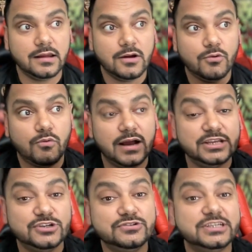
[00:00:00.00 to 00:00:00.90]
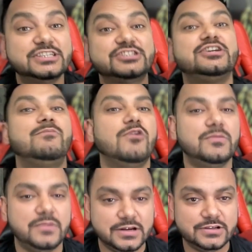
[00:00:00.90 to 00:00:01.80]
while using someone
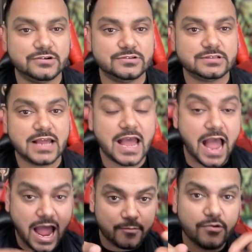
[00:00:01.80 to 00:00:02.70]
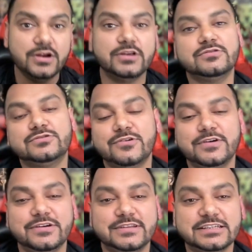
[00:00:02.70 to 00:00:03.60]
videos. I'm going to show
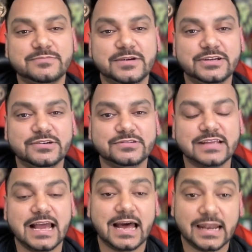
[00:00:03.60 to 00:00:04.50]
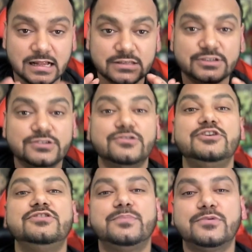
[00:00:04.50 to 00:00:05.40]
you in these videos, and I'll show
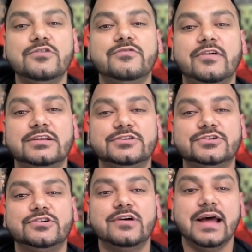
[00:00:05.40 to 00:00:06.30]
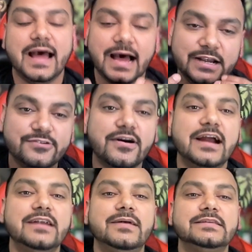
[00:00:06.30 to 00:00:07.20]
you the proof also. I
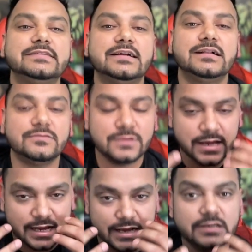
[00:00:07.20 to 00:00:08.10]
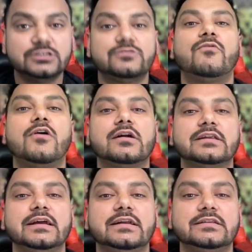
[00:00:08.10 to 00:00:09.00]
tried myself, it's
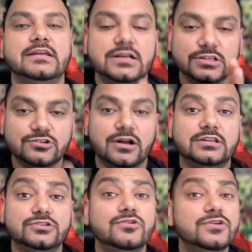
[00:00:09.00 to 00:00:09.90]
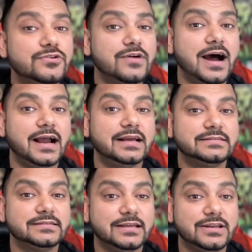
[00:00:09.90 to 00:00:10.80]
worked it. So I'll show you guys,